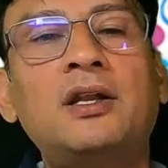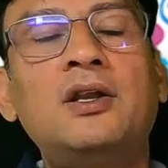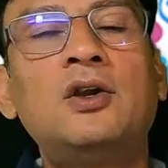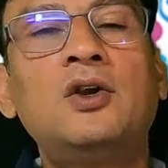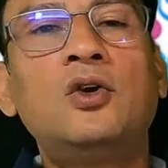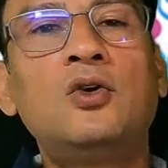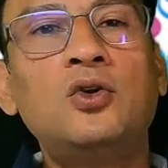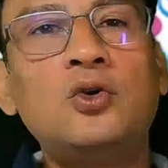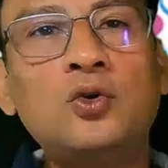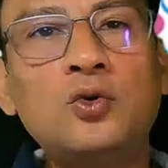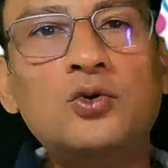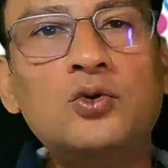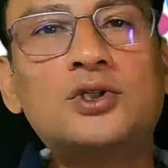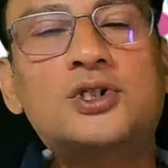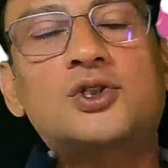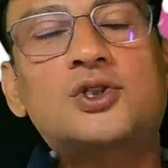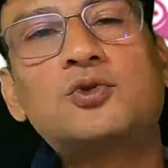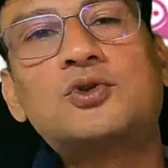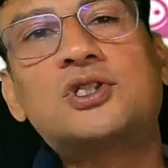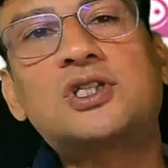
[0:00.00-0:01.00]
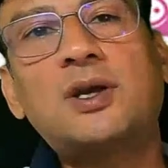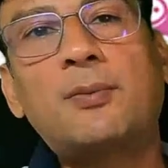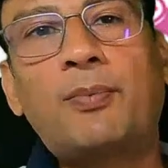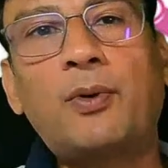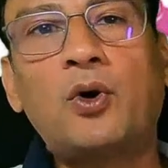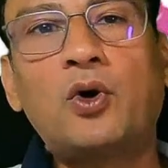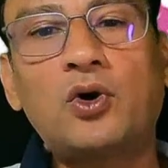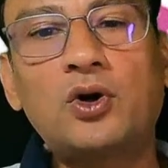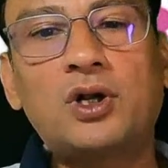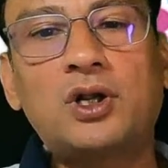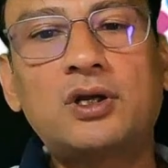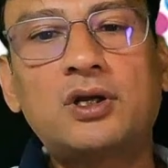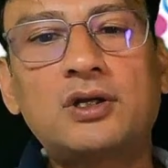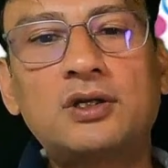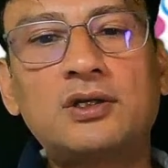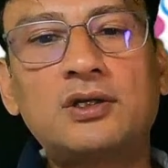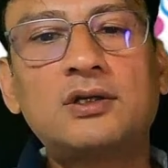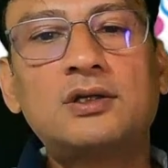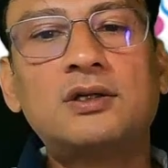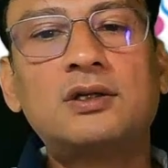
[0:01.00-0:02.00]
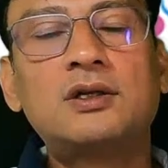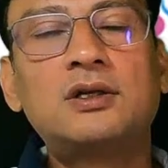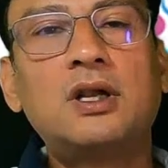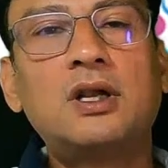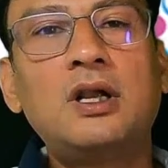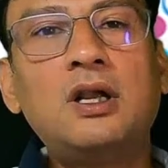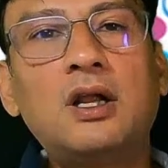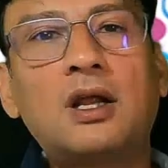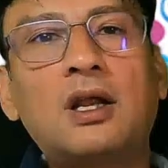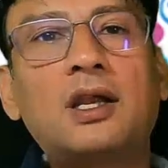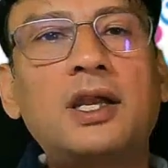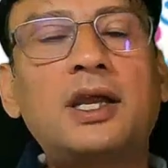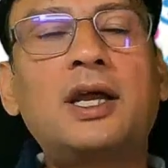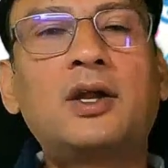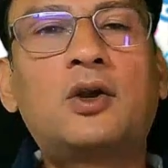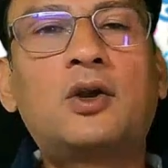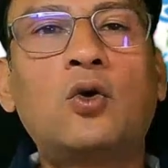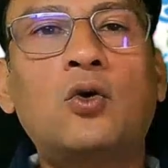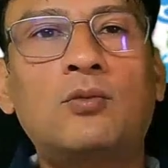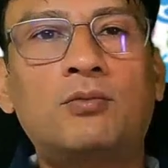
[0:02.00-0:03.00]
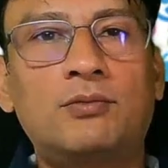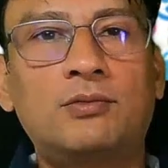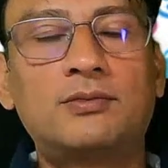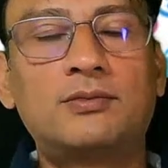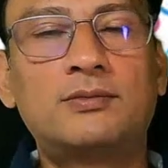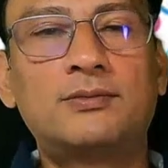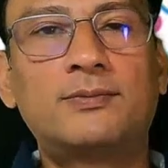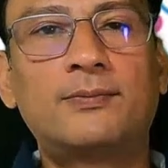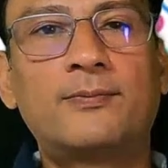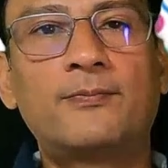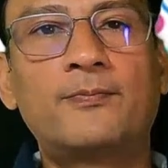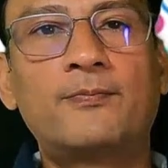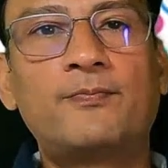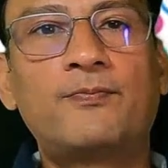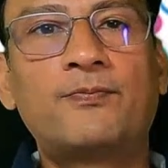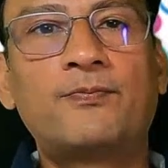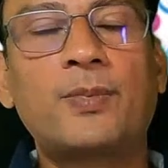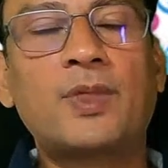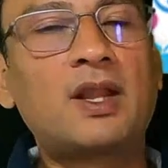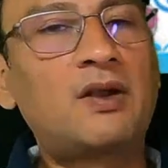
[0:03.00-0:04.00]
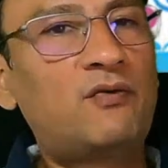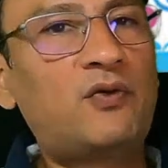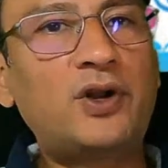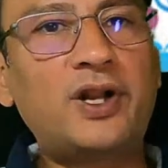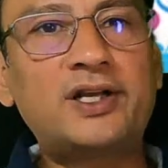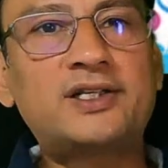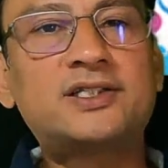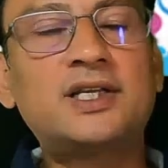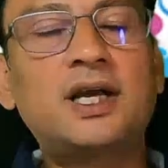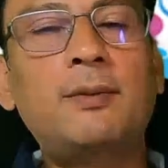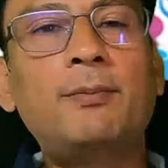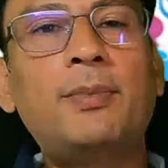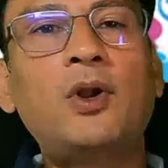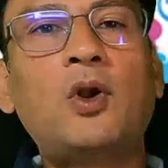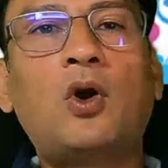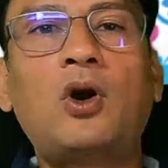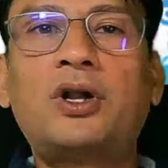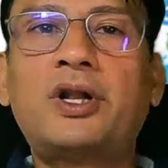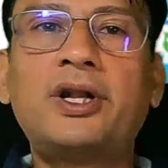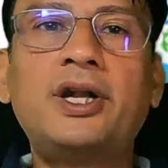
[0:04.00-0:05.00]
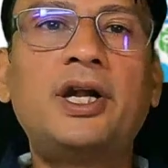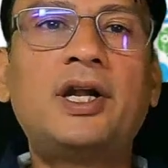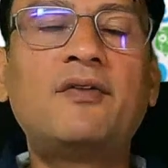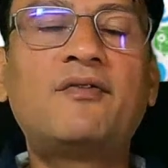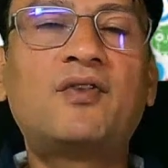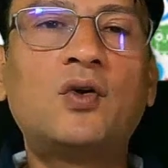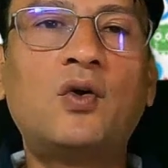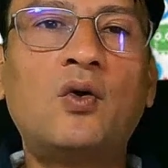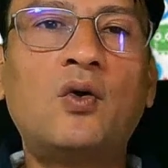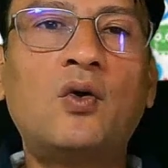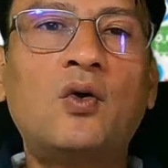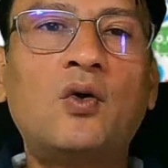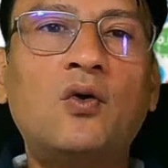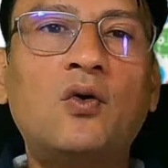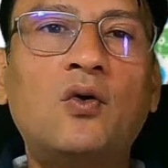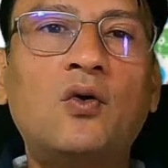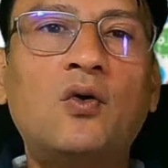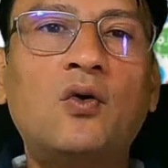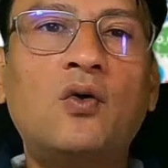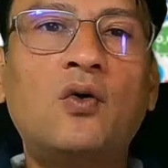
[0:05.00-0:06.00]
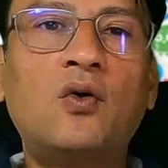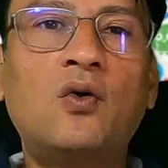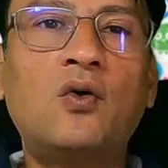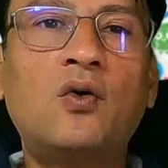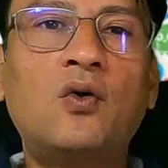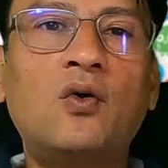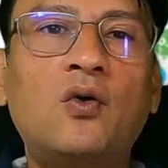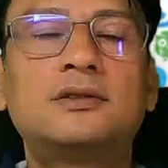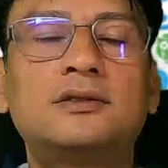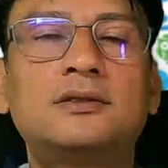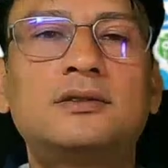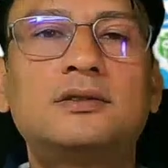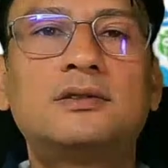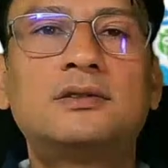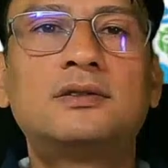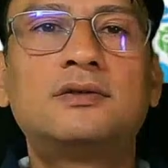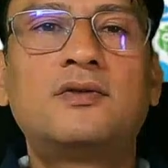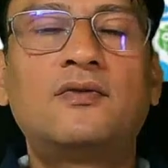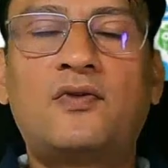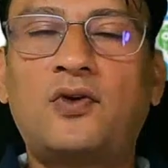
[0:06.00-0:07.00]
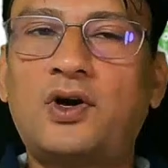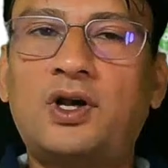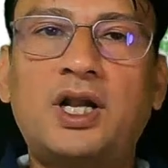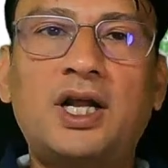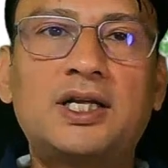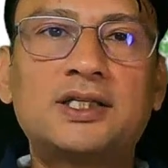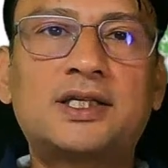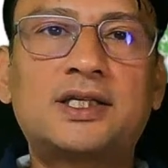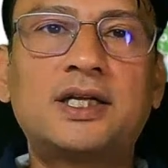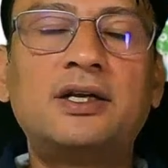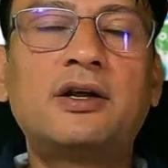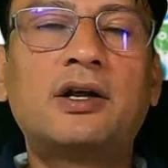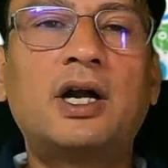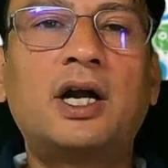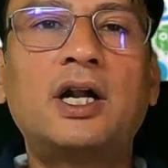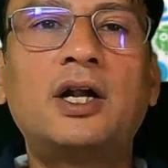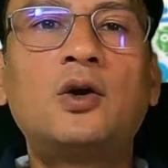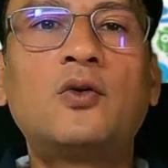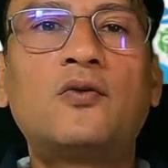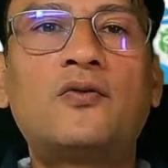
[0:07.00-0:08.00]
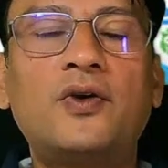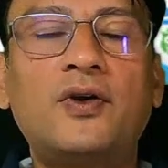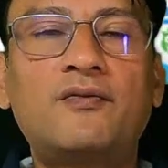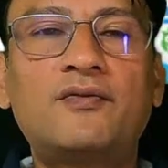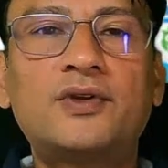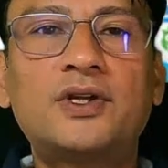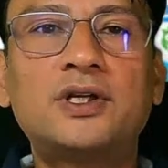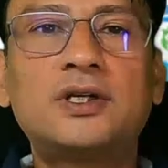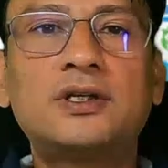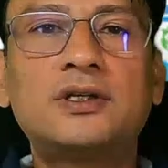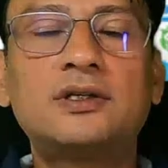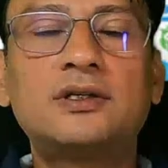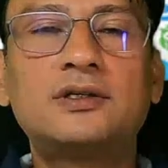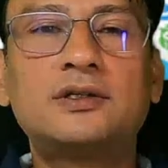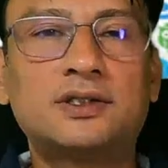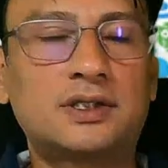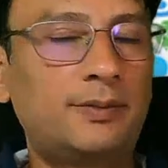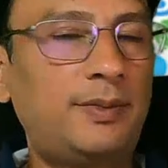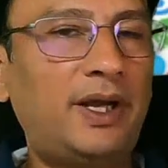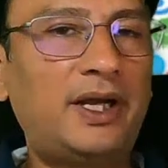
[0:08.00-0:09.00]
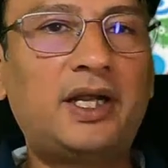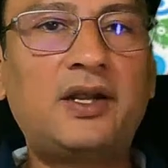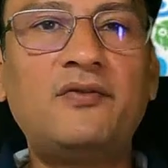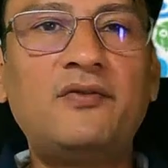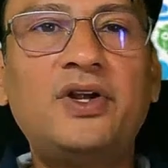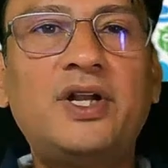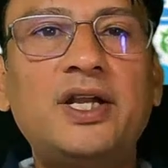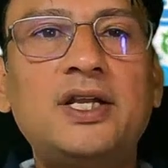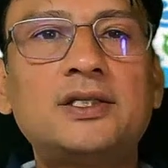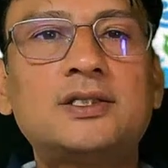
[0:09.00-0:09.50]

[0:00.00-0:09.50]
use to support learning at home. For example, alternative to homework for class kindergarten to 5th, some activities.